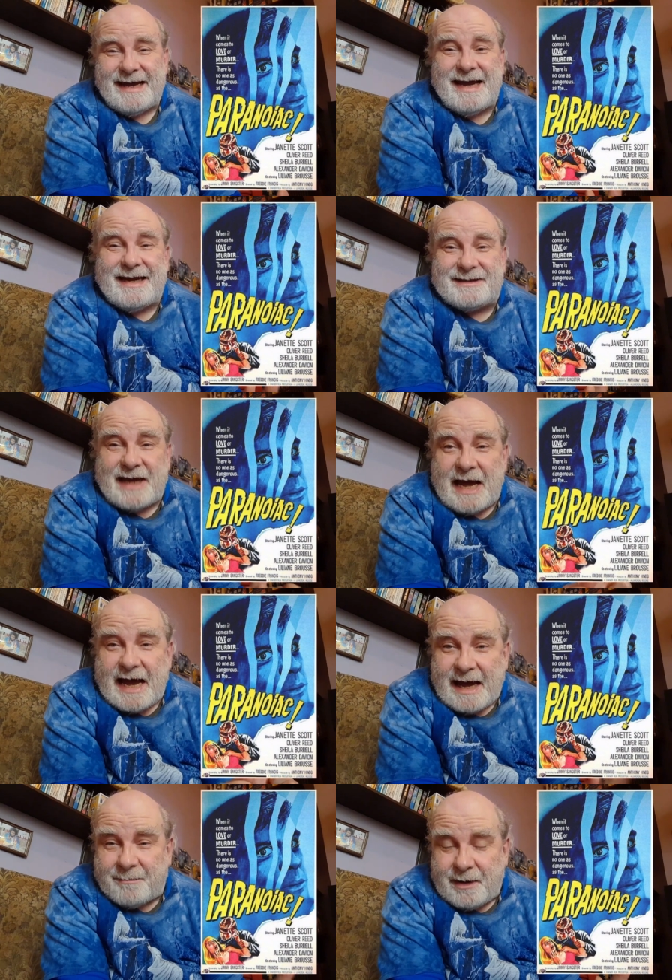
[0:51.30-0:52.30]
It's a
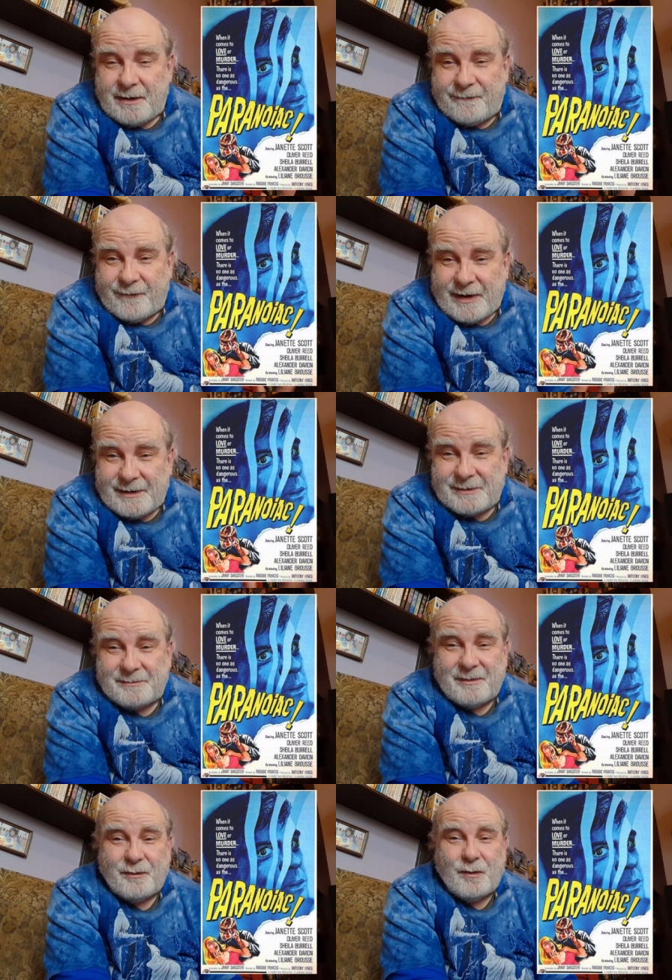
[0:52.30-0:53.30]
Hammer
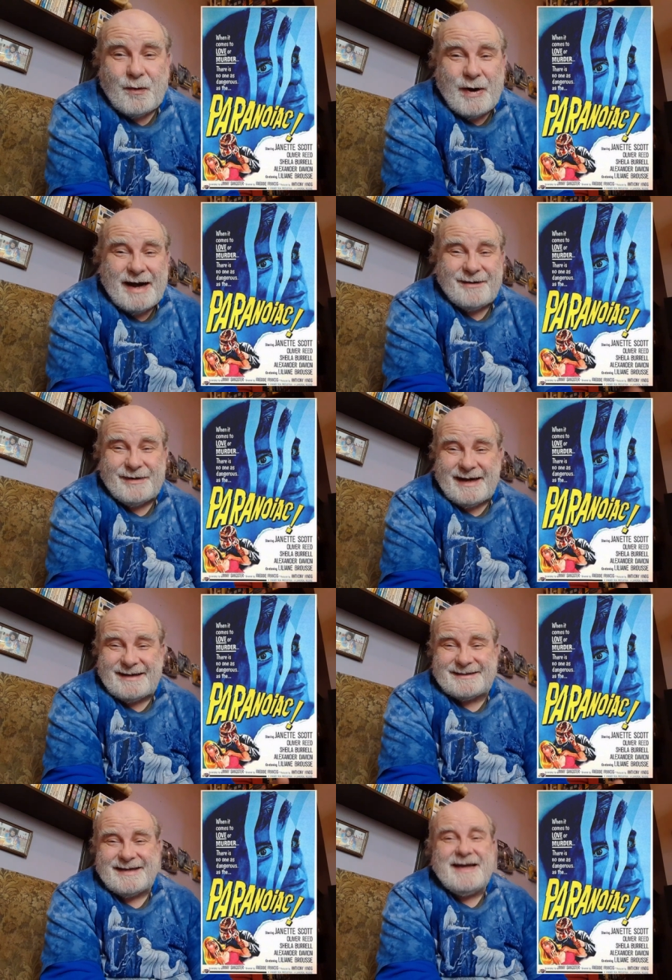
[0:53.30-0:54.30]
film. Wow,
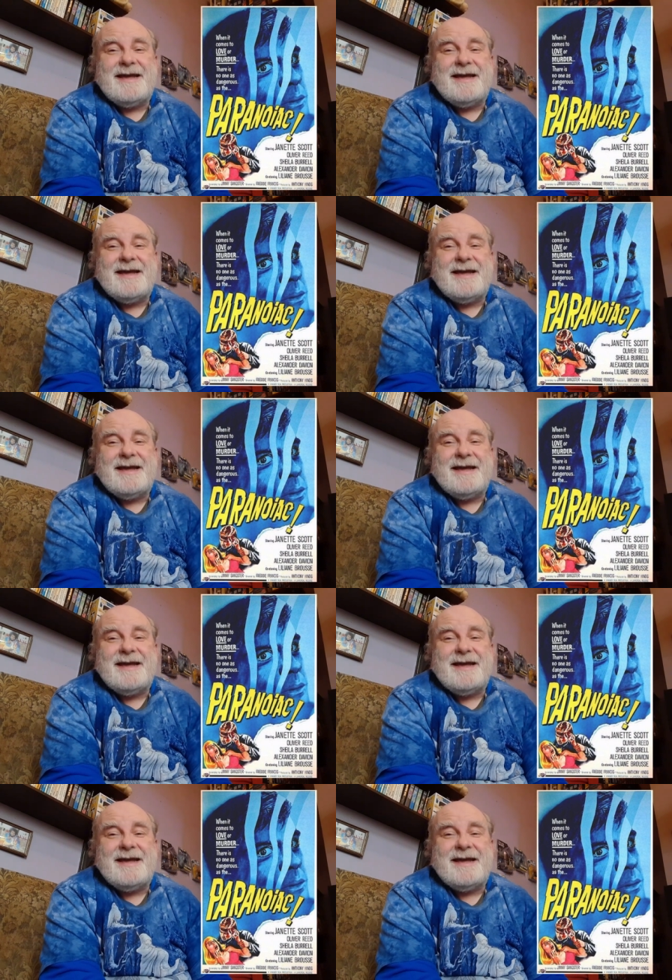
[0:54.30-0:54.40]
yes.